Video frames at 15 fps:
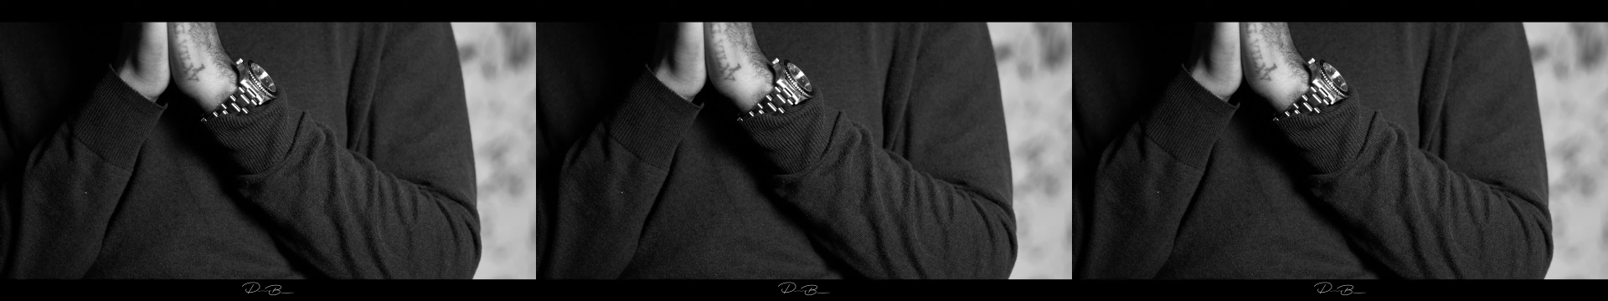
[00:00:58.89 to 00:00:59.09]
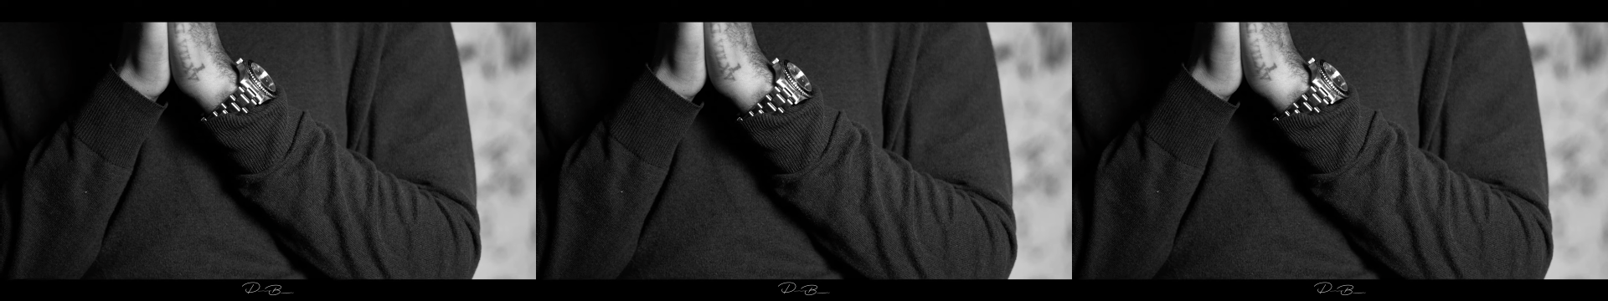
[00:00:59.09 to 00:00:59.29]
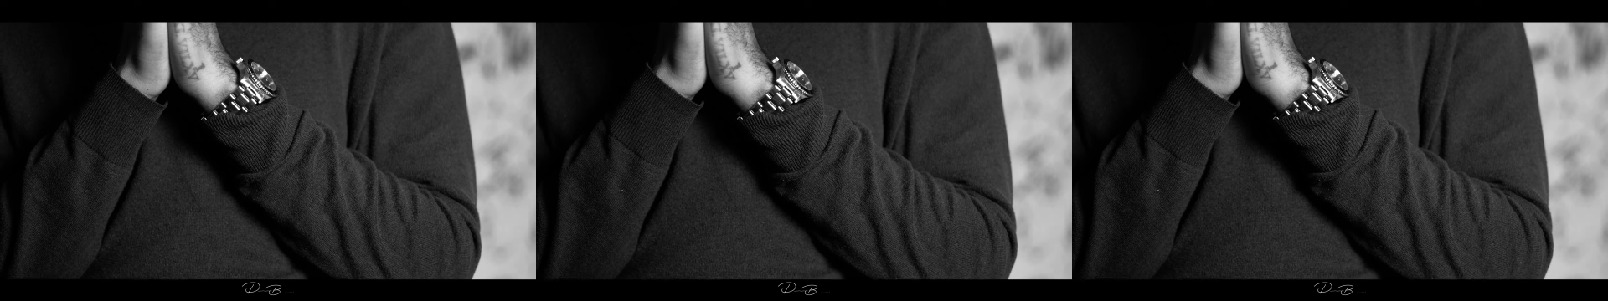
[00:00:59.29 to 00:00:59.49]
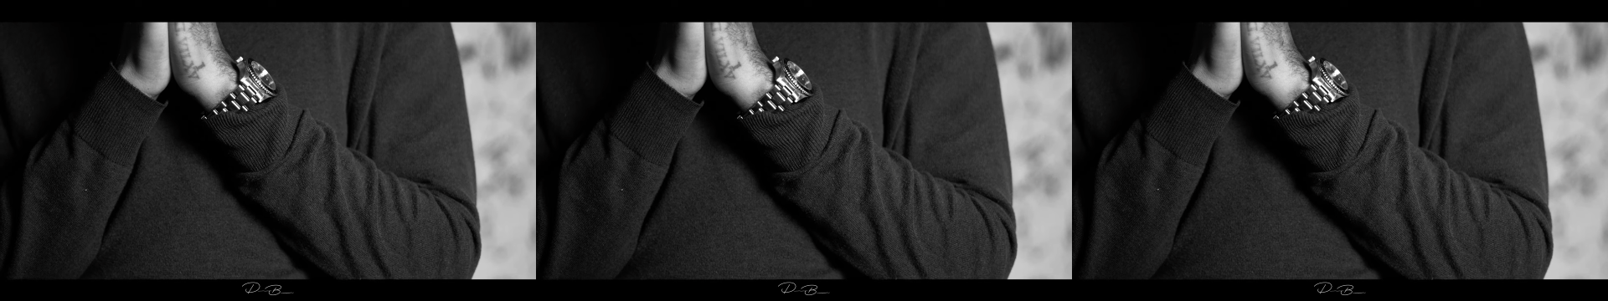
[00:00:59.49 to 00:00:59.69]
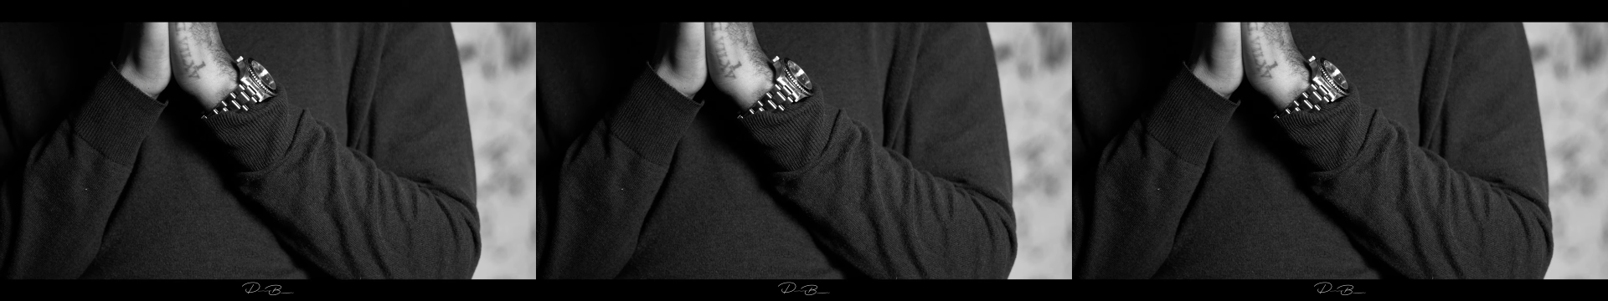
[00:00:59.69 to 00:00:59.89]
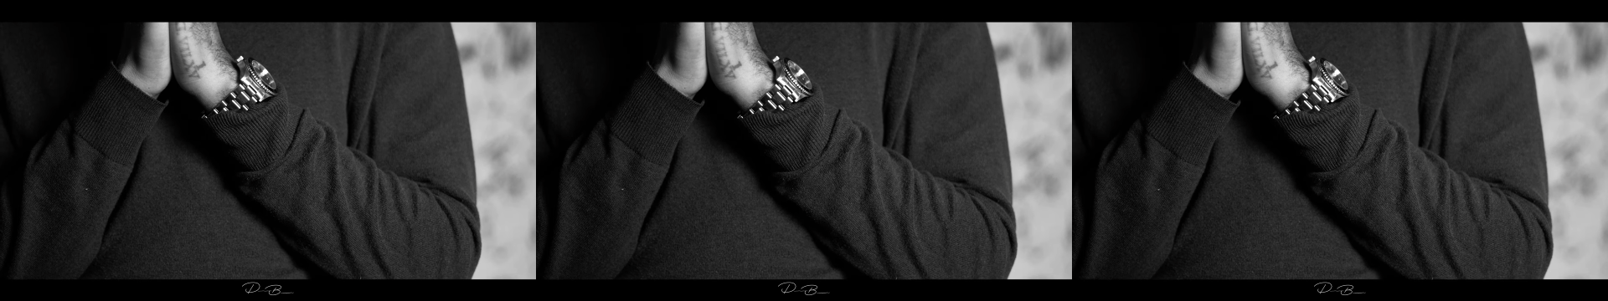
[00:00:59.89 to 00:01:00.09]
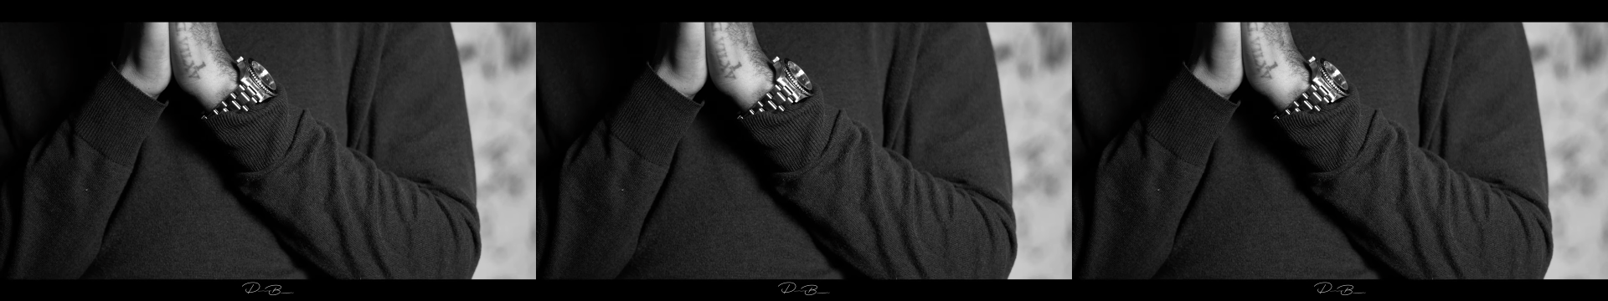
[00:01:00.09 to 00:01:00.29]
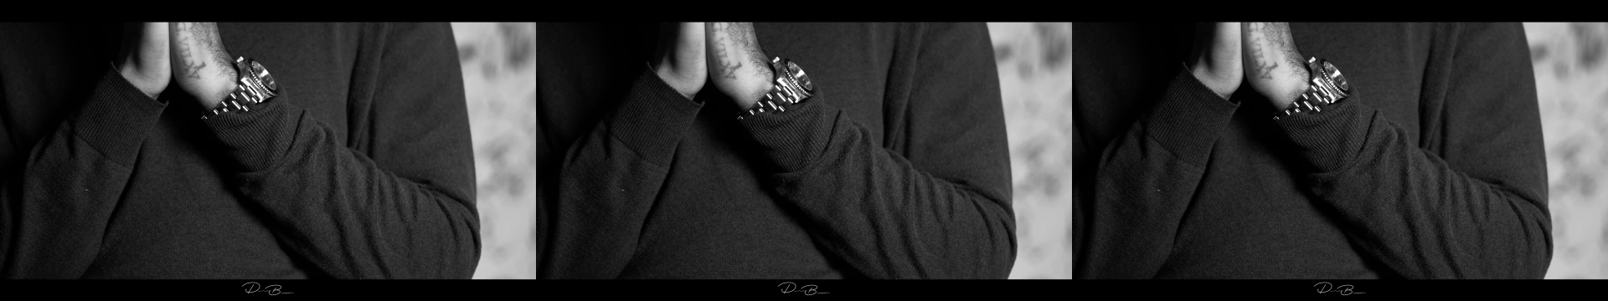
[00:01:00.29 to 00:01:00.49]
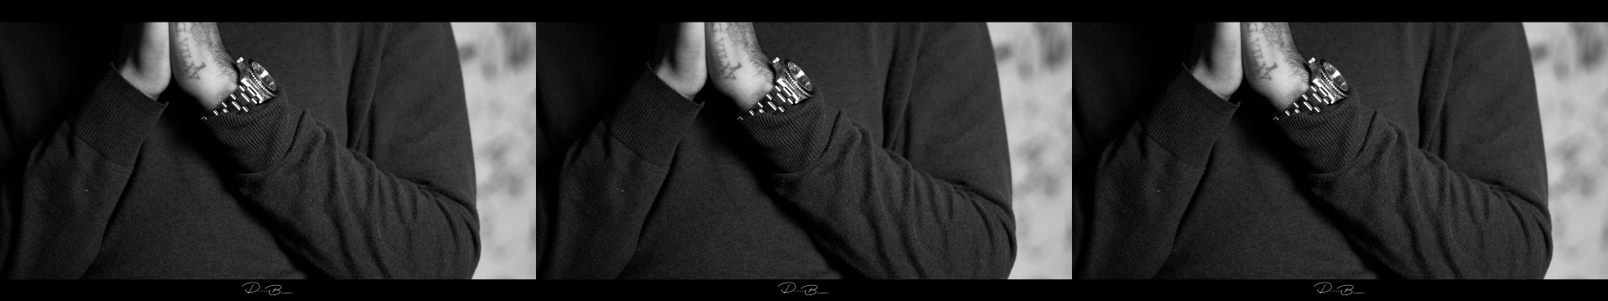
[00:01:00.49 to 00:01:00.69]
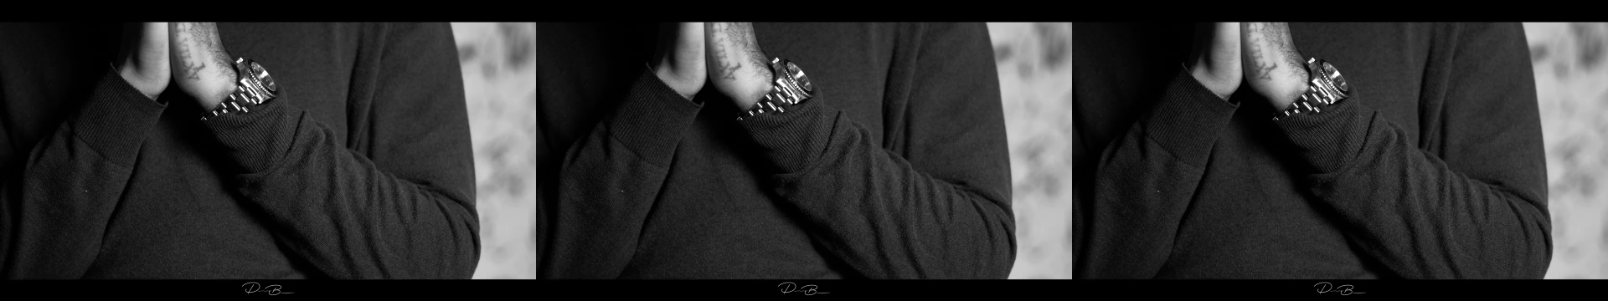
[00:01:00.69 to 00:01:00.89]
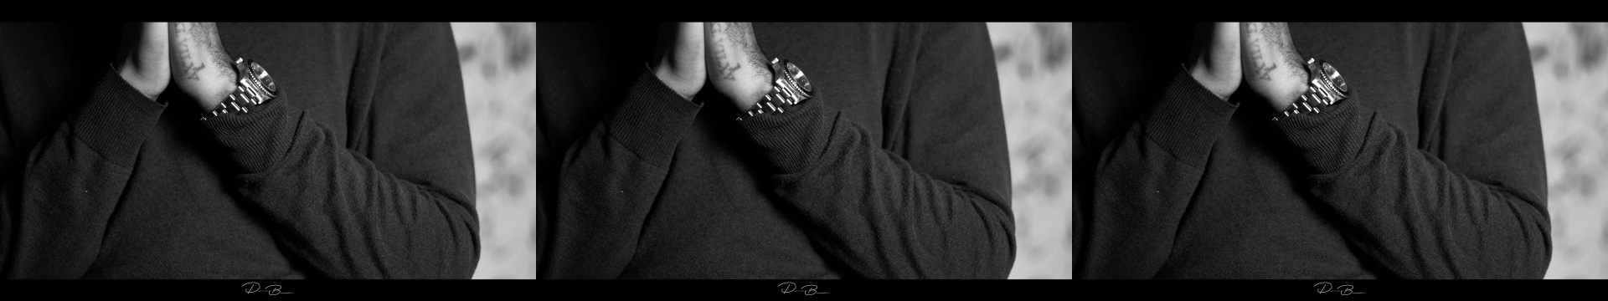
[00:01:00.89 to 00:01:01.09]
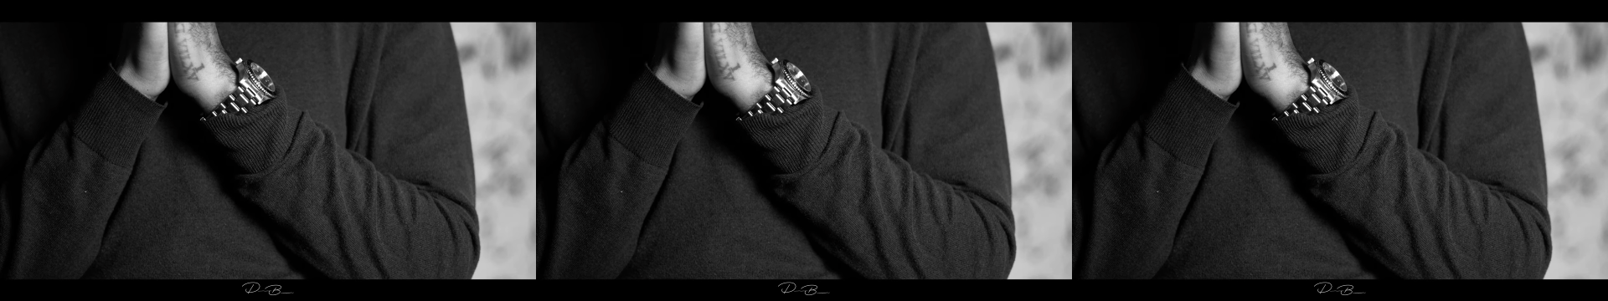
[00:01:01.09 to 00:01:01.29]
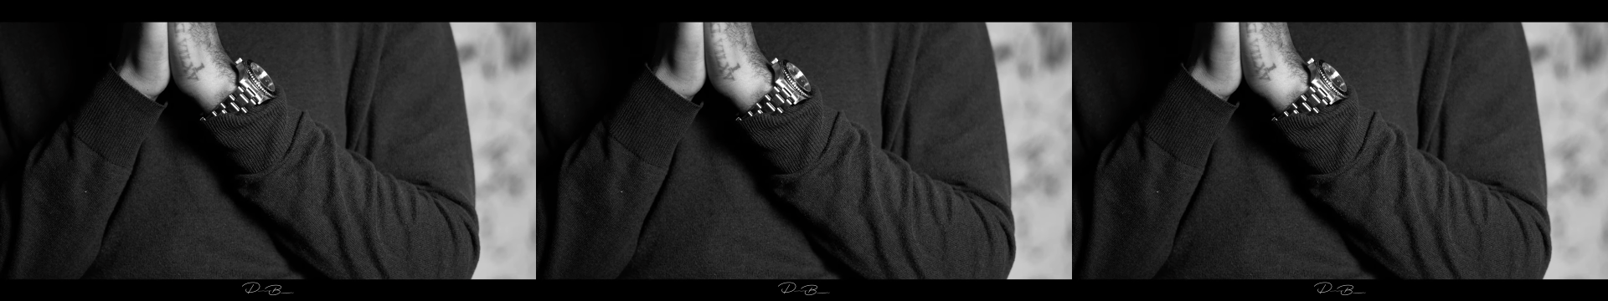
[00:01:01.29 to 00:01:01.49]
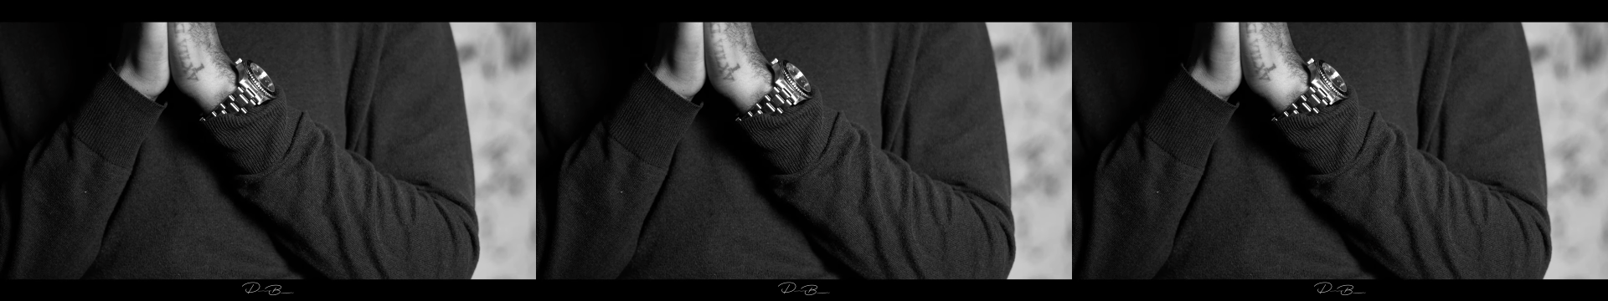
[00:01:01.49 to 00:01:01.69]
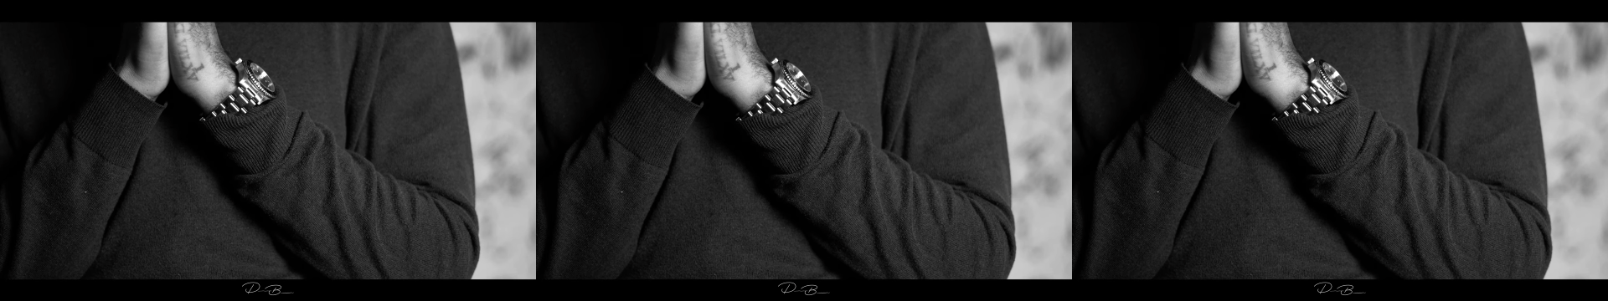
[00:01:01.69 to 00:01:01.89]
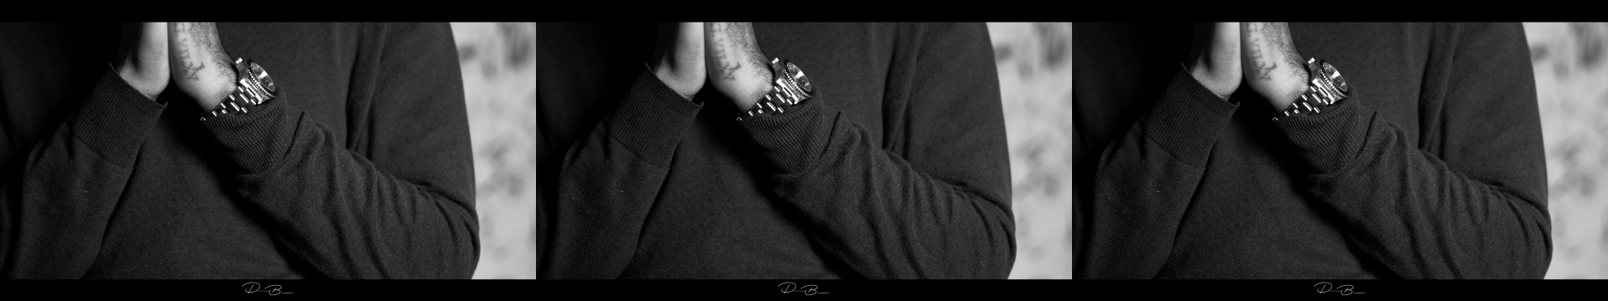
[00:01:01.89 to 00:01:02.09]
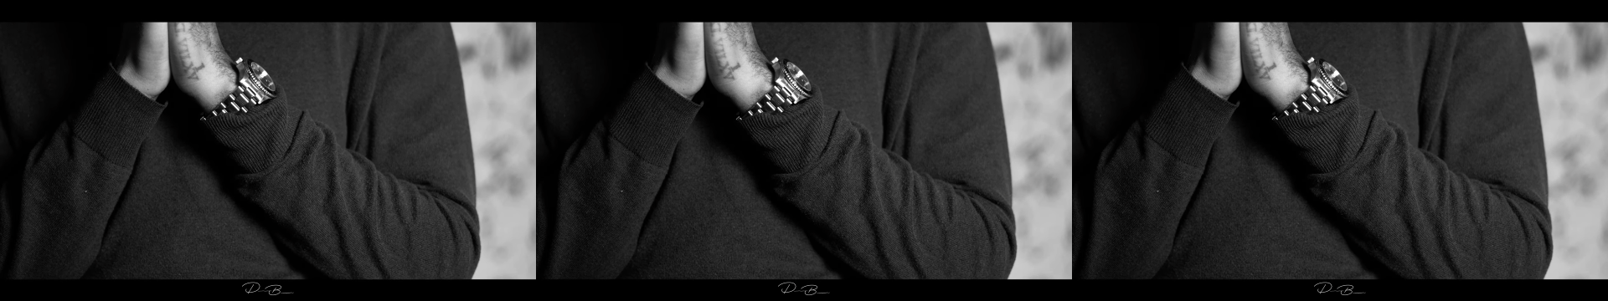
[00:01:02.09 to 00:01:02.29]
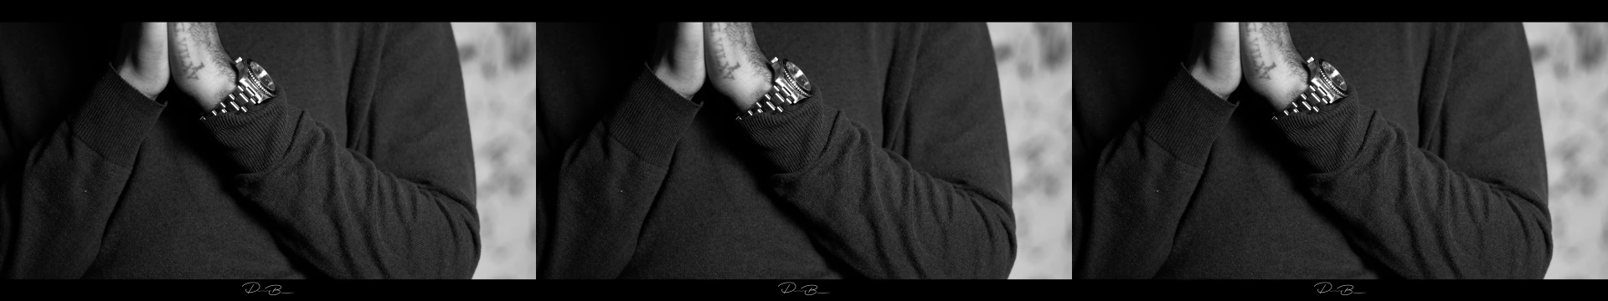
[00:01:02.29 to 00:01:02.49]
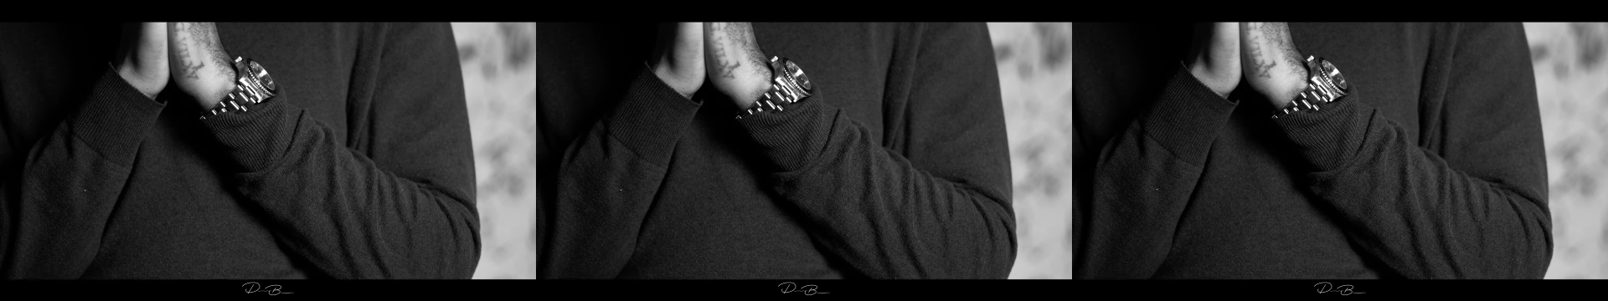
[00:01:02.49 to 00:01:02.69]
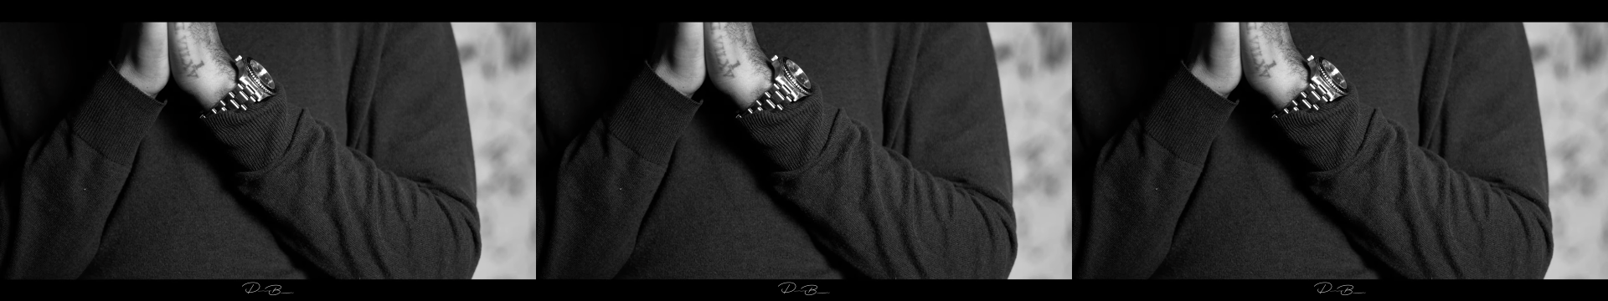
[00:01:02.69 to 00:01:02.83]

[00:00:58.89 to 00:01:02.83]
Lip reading: [unreadable: no face in view]